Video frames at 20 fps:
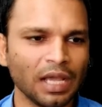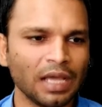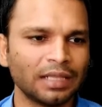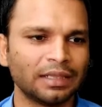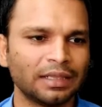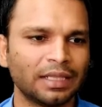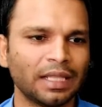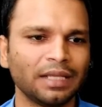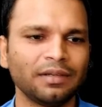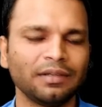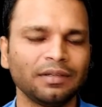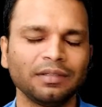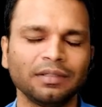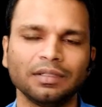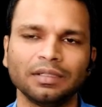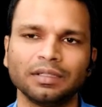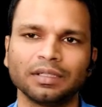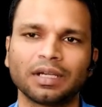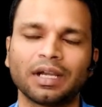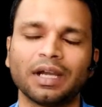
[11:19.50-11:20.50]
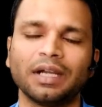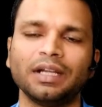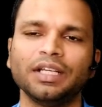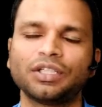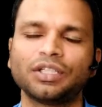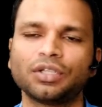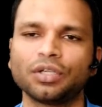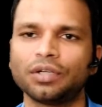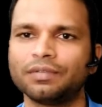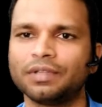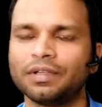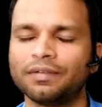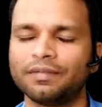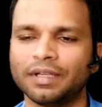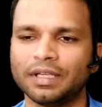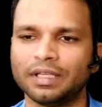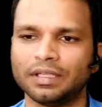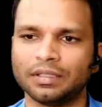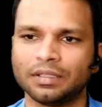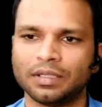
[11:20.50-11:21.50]
Then condition of the
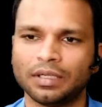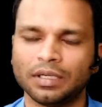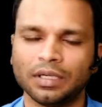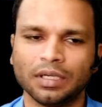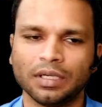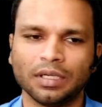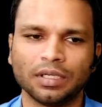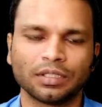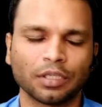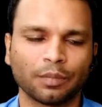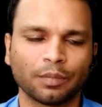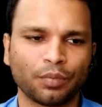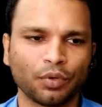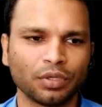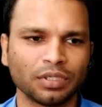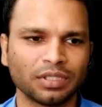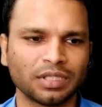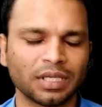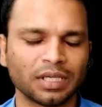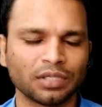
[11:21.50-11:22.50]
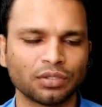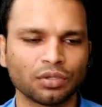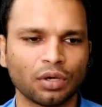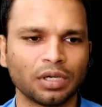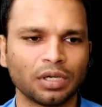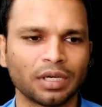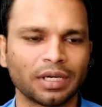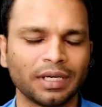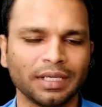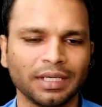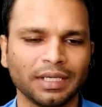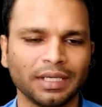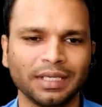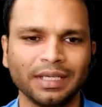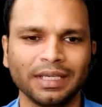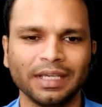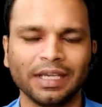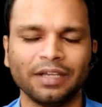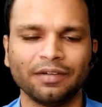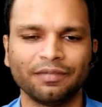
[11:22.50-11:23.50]
vein. Suppose there's
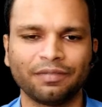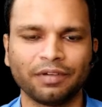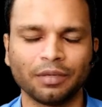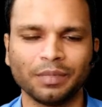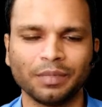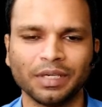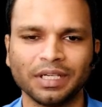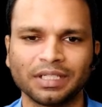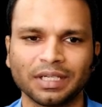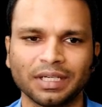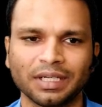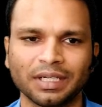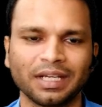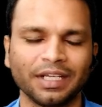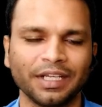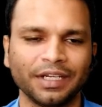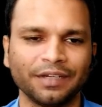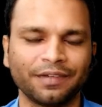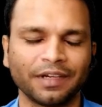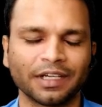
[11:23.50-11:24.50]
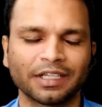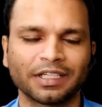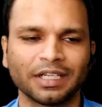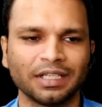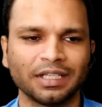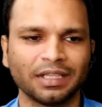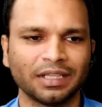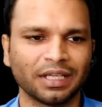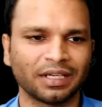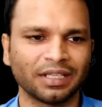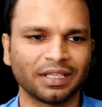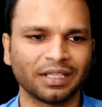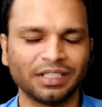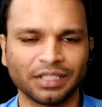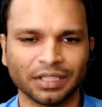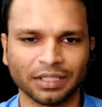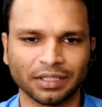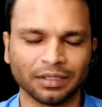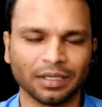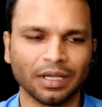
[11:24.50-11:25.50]
already inflammation and infection in the
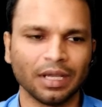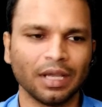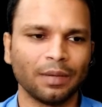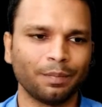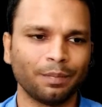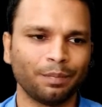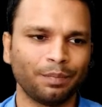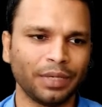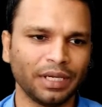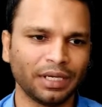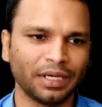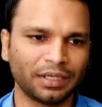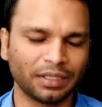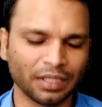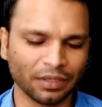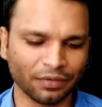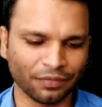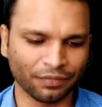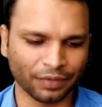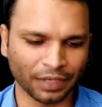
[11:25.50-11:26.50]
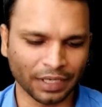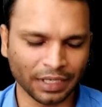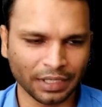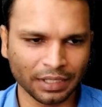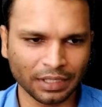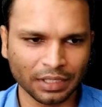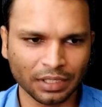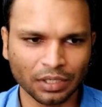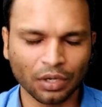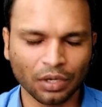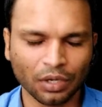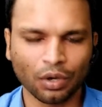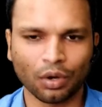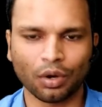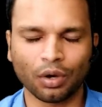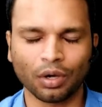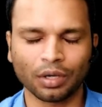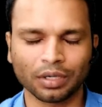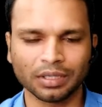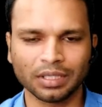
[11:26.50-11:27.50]
region, be it the vein
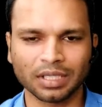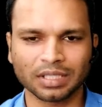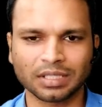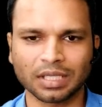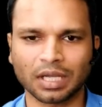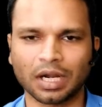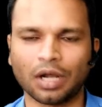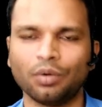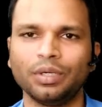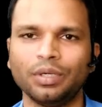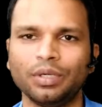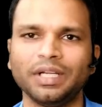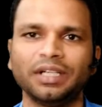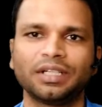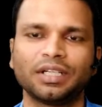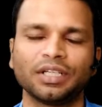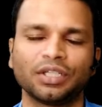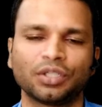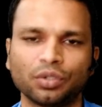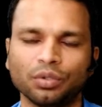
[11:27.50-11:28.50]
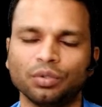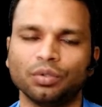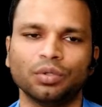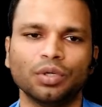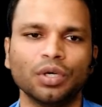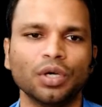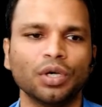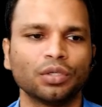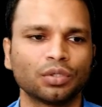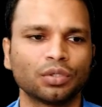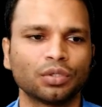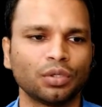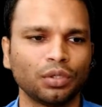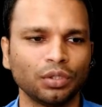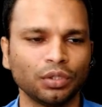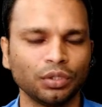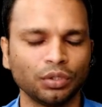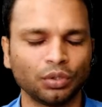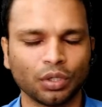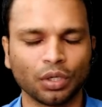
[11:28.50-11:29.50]
or the surrounding tissue.
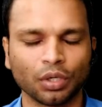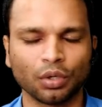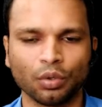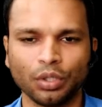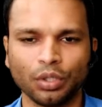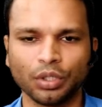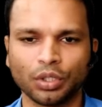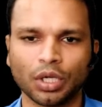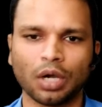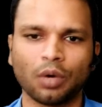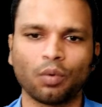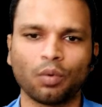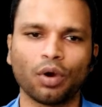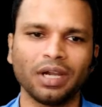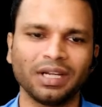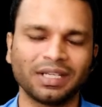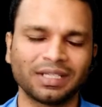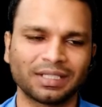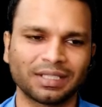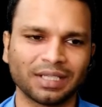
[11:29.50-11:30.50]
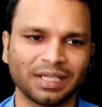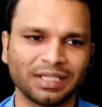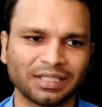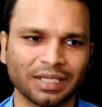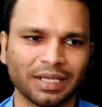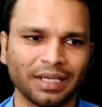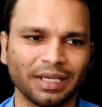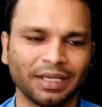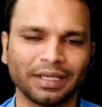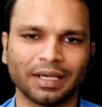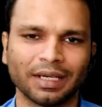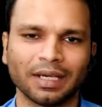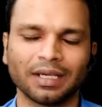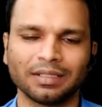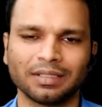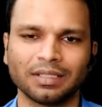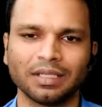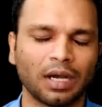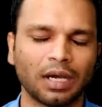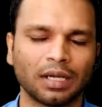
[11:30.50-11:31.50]
So you are going to avoid such areas.
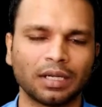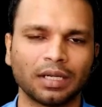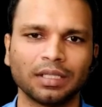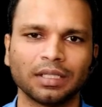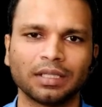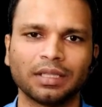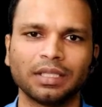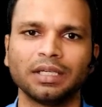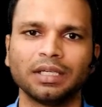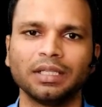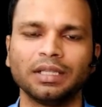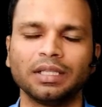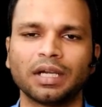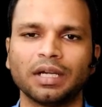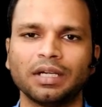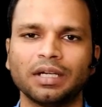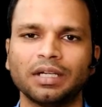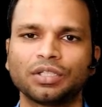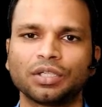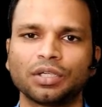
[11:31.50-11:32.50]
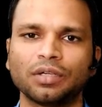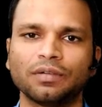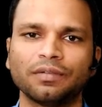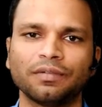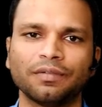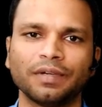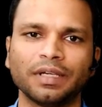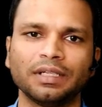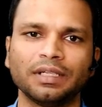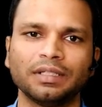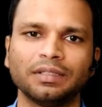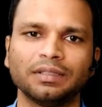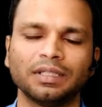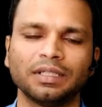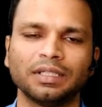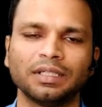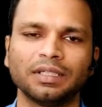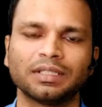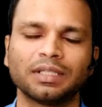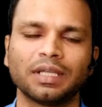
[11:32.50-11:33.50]
Another thing in the condition of the vein
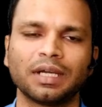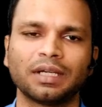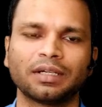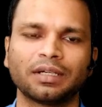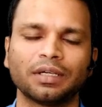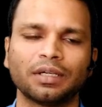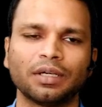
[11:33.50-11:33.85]
is that